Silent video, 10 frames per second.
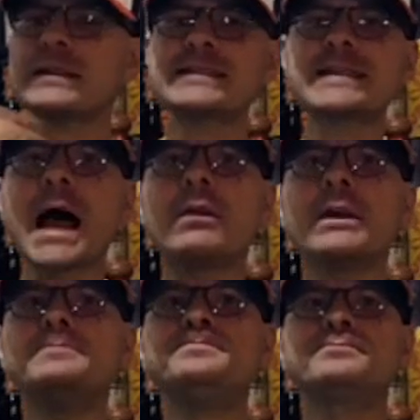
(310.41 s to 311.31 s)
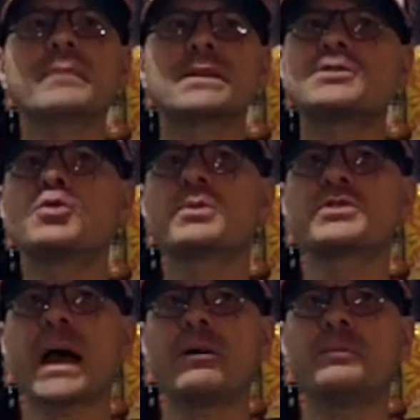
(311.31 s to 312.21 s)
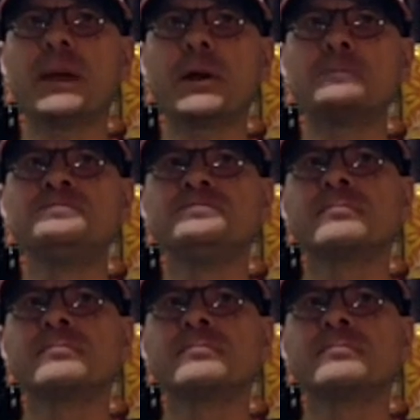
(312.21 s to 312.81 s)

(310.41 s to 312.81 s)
Solid, super solid beer.